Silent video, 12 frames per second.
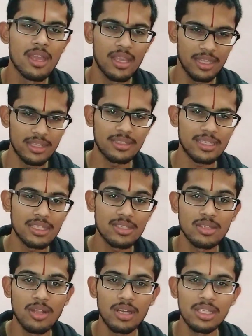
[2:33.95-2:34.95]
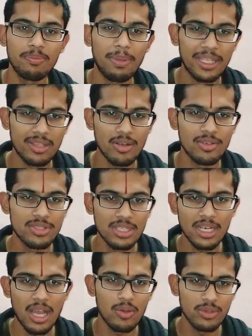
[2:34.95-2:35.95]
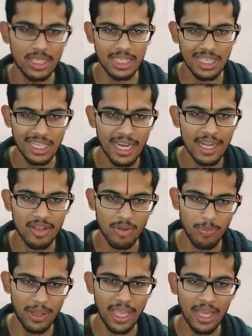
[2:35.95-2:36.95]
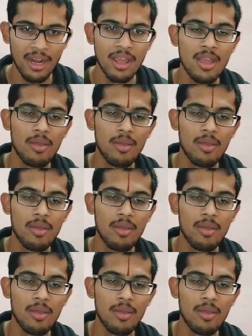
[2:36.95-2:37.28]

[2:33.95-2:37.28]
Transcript: in the sense not the pathology in how they heal and repair,